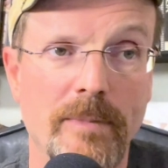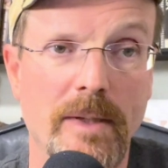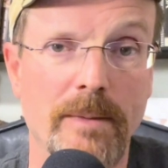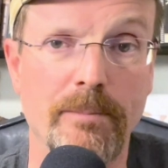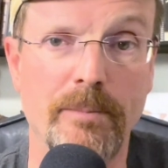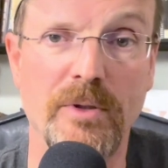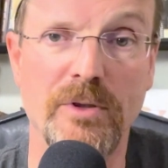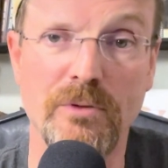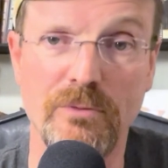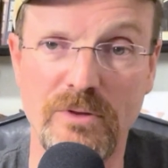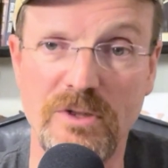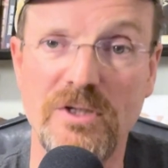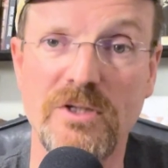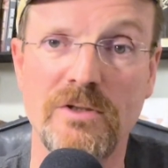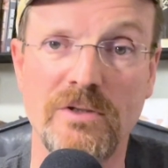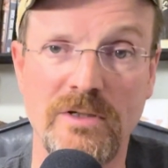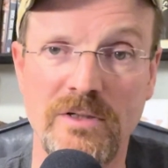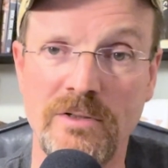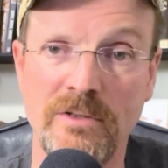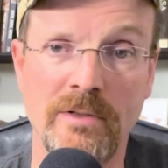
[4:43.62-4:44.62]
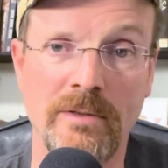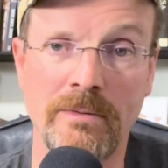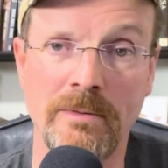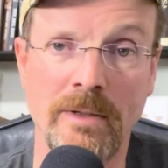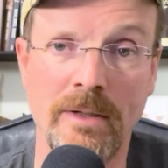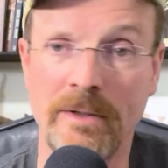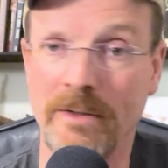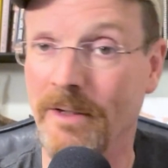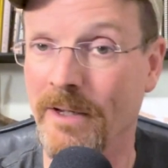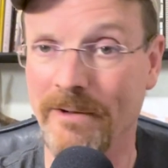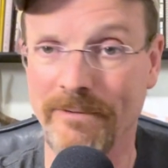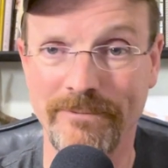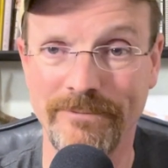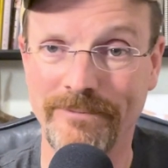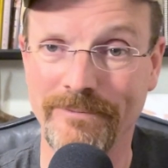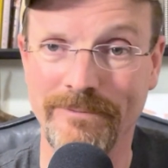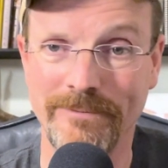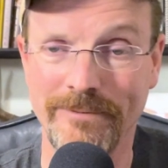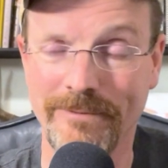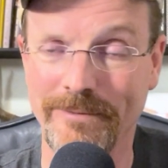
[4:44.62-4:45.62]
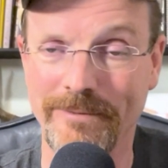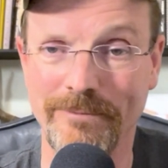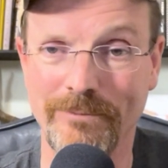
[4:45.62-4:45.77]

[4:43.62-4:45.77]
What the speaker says: But there just isn't enough